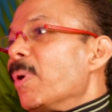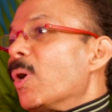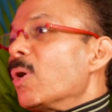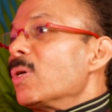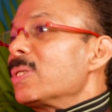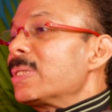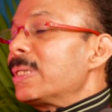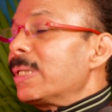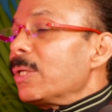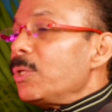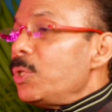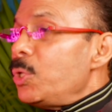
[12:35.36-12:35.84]

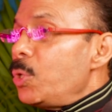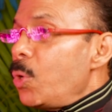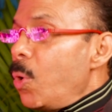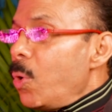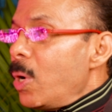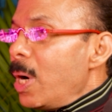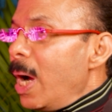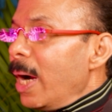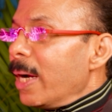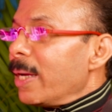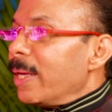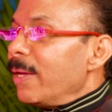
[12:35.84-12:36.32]
Because
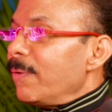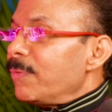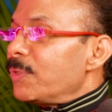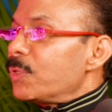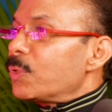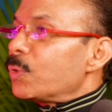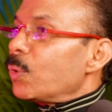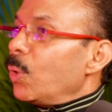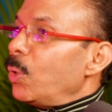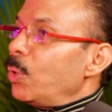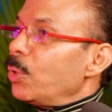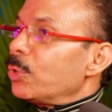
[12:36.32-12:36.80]
yoga
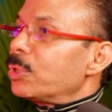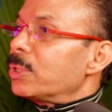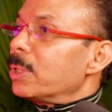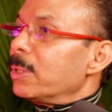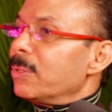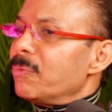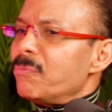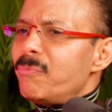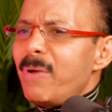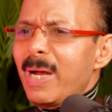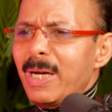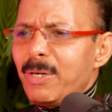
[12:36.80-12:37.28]
gives
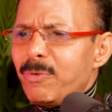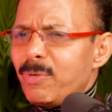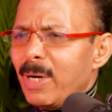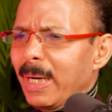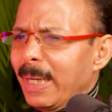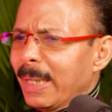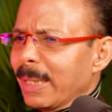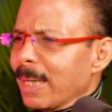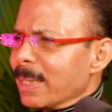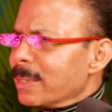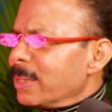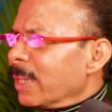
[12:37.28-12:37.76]
solution. Weight
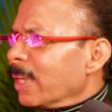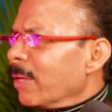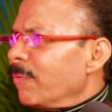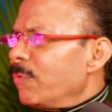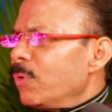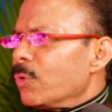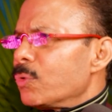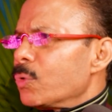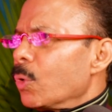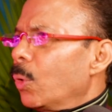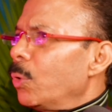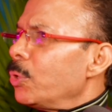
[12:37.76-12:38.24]
training doesn't
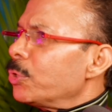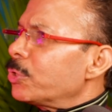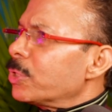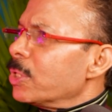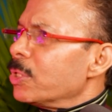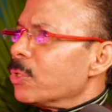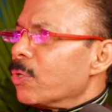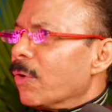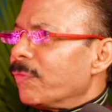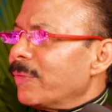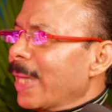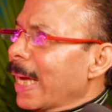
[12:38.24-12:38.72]
give you
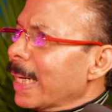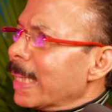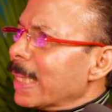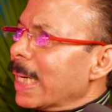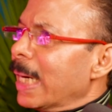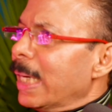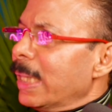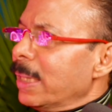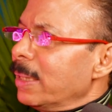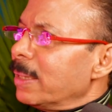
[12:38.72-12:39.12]
solutions of that